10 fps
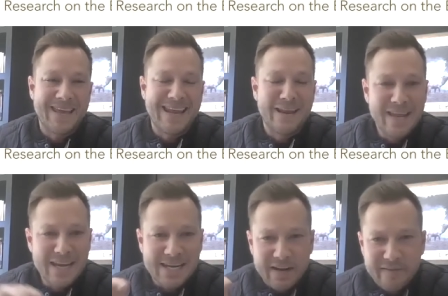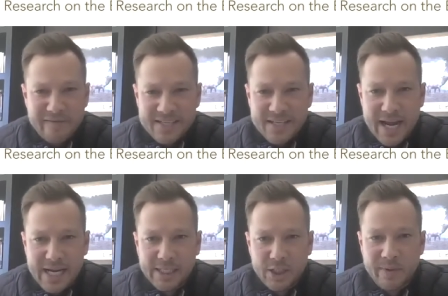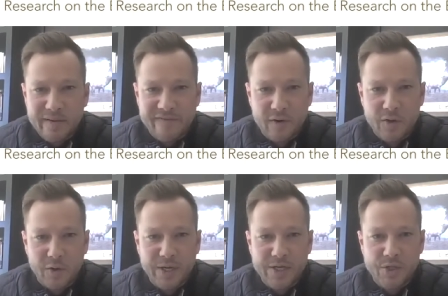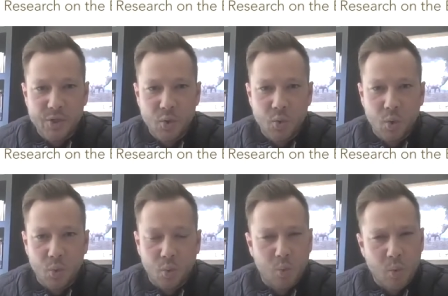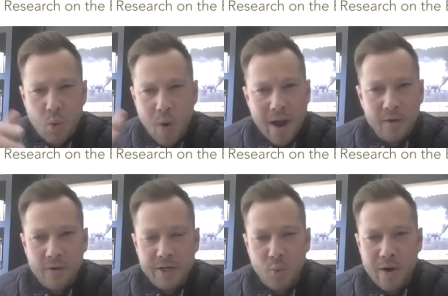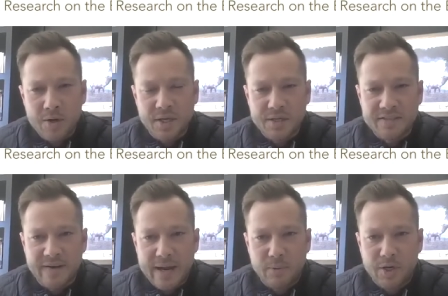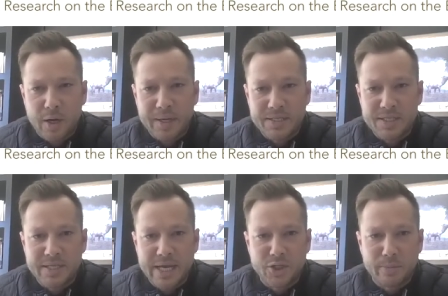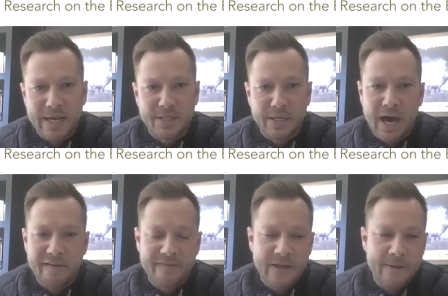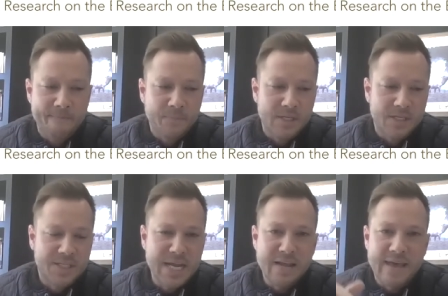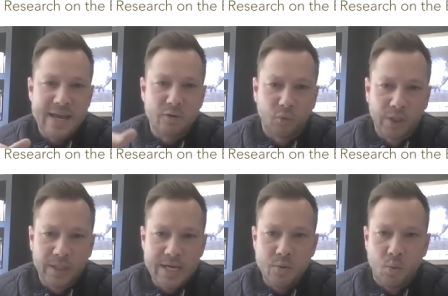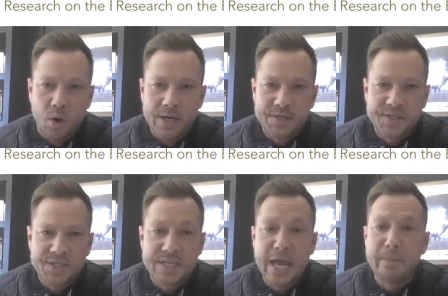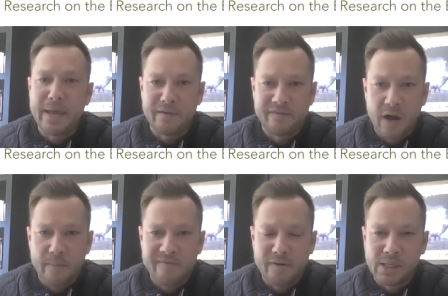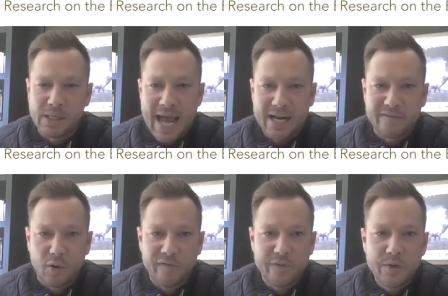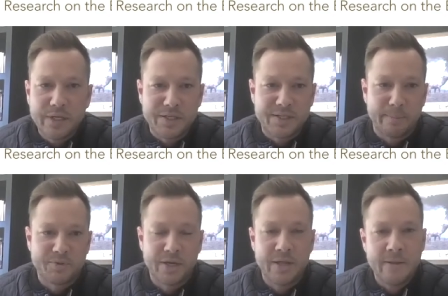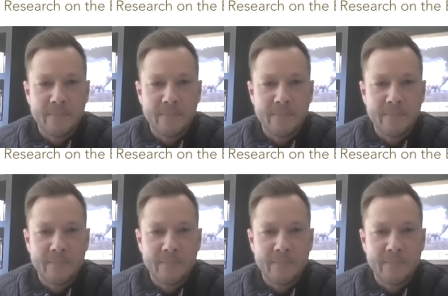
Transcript: and then kind of investigating a little bit further into, well, where is all this fiber going since nature makes enough? Seeing that it really was stemming from a lack of whole food consumption.